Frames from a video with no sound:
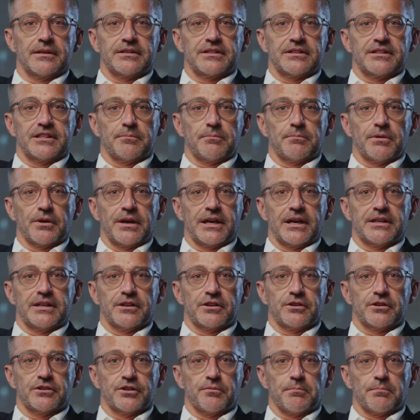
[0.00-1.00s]
simulate
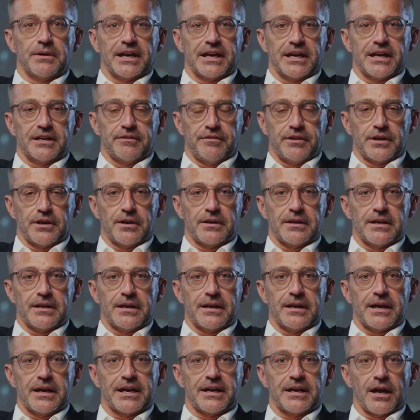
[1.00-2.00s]
user behavior,
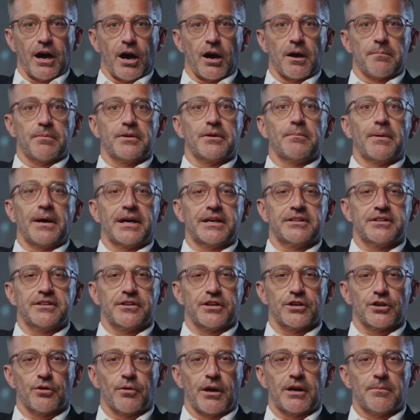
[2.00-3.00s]
and optimize
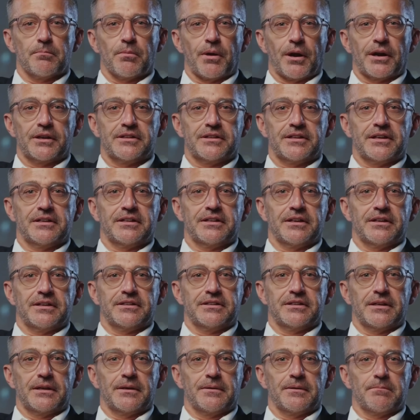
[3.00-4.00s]
QA
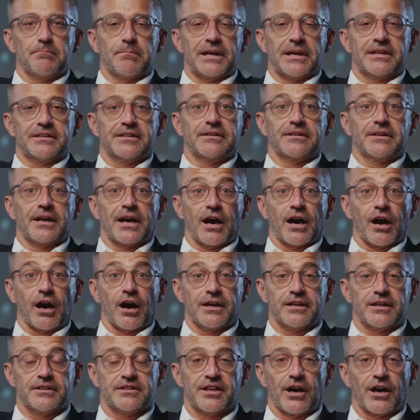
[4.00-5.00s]
processes makes it the
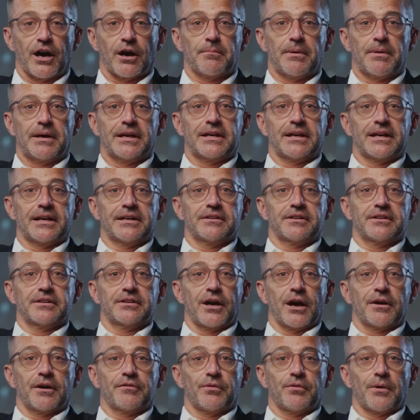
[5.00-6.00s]
hottest topic in
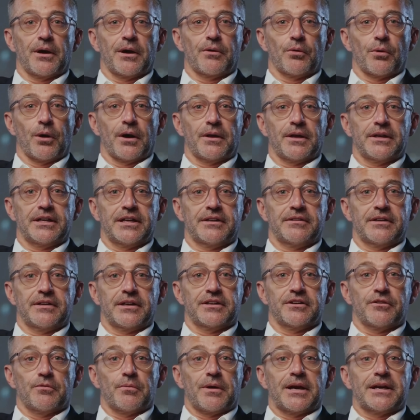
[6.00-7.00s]
software quality
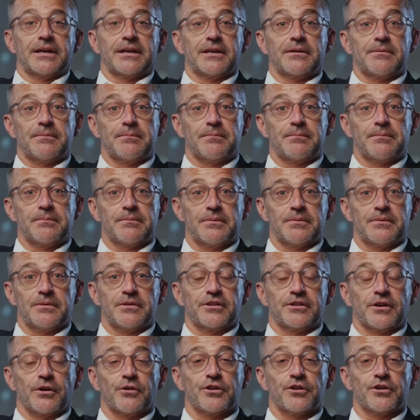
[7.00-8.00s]
this week.
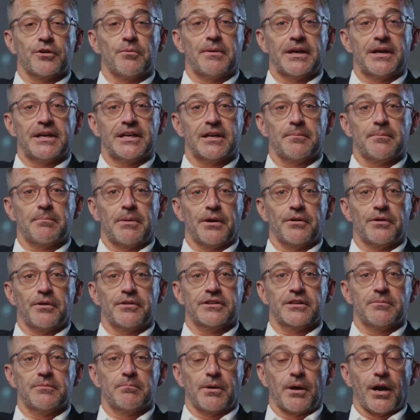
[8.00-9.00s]
Social media
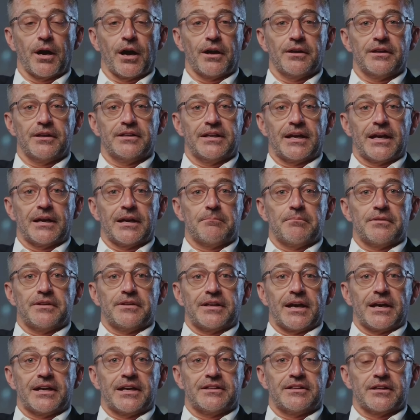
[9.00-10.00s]
posts and blogs
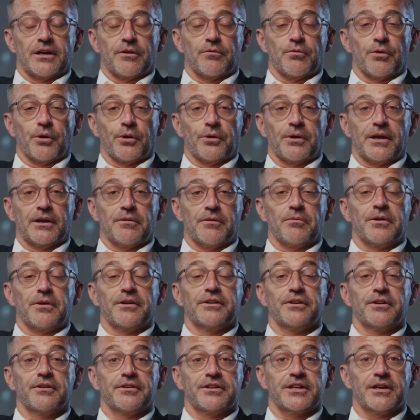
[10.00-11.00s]
emphasize their role in
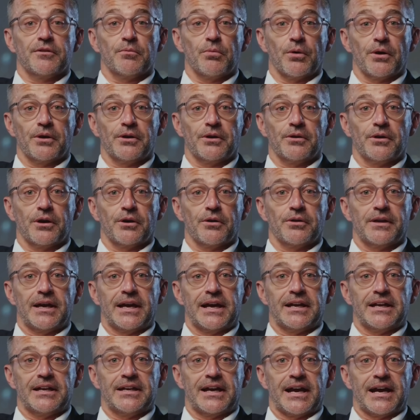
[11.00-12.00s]
reducing workload
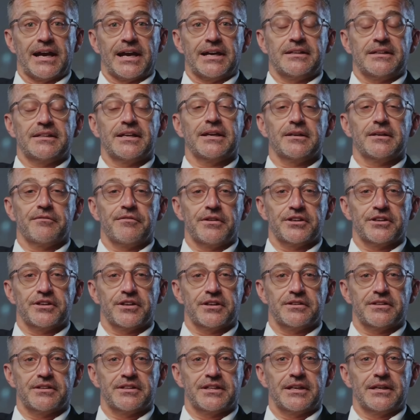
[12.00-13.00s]
and enhancing
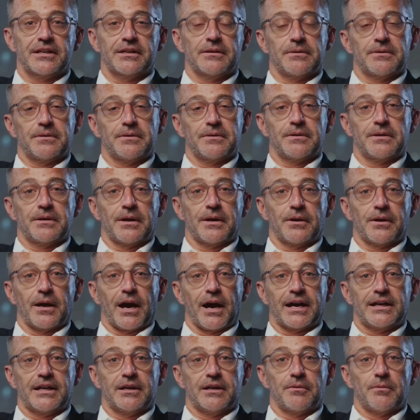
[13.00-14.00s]
efficiency,
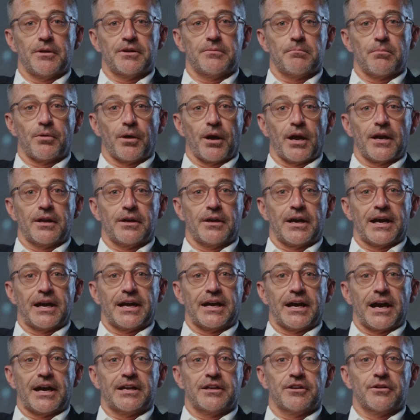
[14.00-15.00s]
aligning with broader
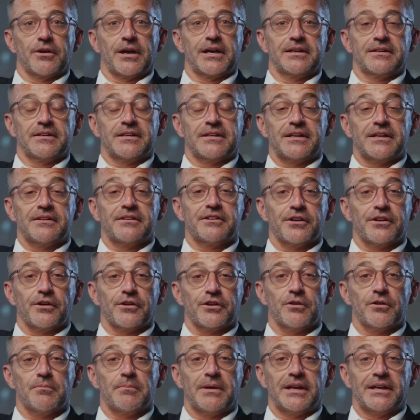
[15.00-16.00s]
AI trends in
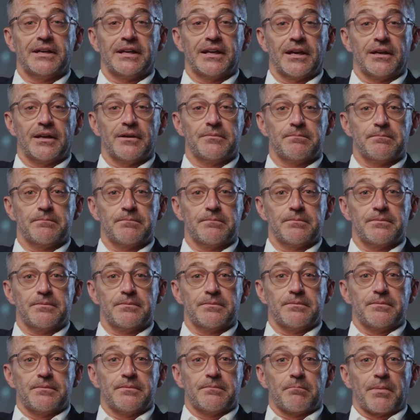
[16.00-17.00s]
social media.
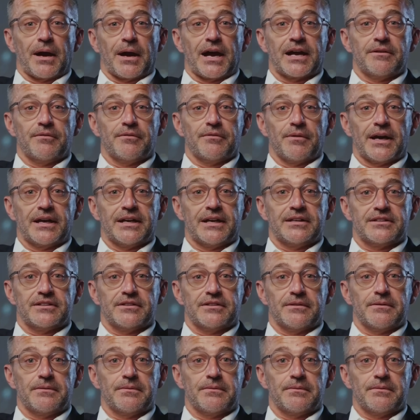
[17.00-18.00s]
My
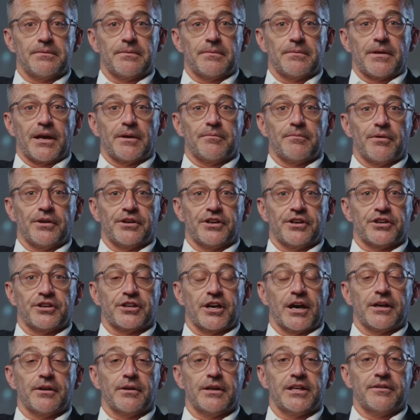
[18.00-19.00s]
advice leverage
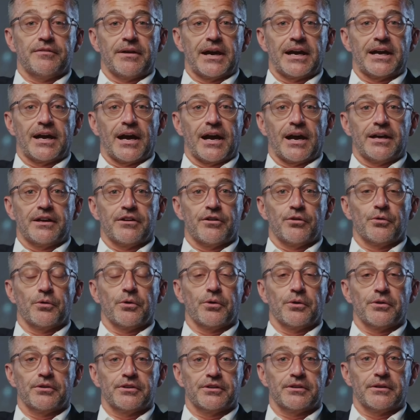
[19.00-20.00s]
generative AI
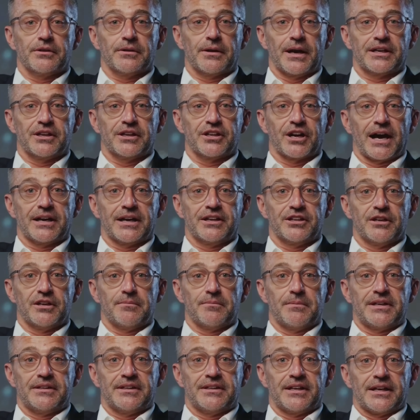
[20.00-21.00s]
tools like
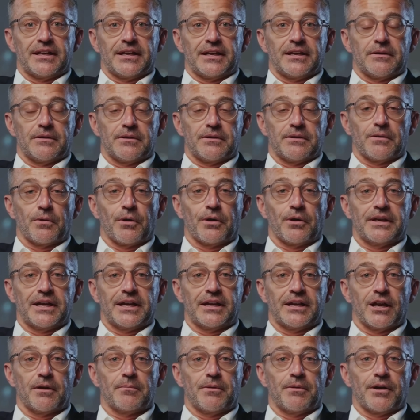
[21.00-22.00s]
ChatGPT or
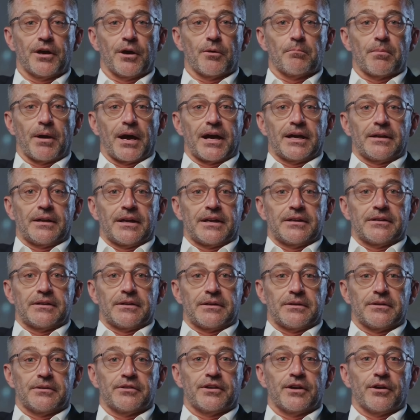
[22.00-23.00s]
GitHub
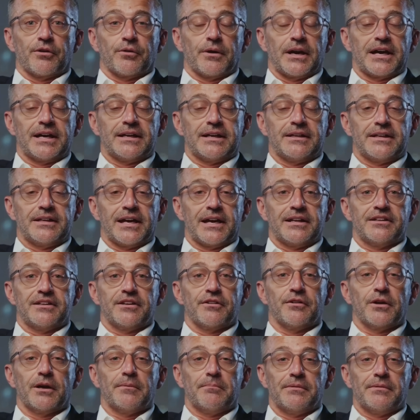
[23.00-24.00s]
Copilot to create test
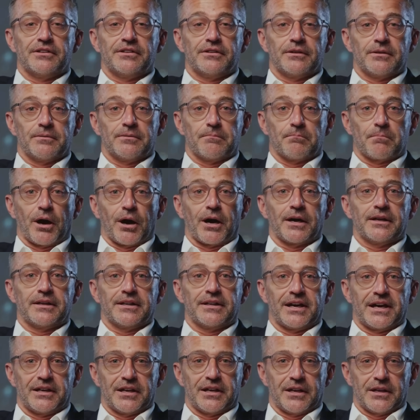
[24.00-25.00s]
scripts, mock
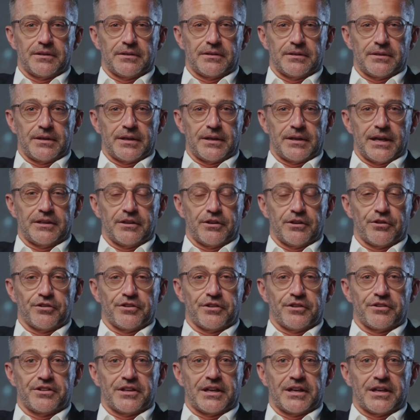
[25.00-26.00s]
data, and
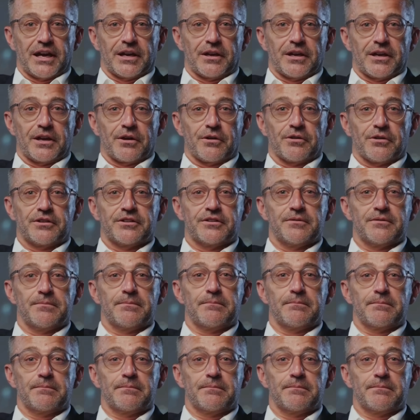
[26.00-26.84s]
user scenarios.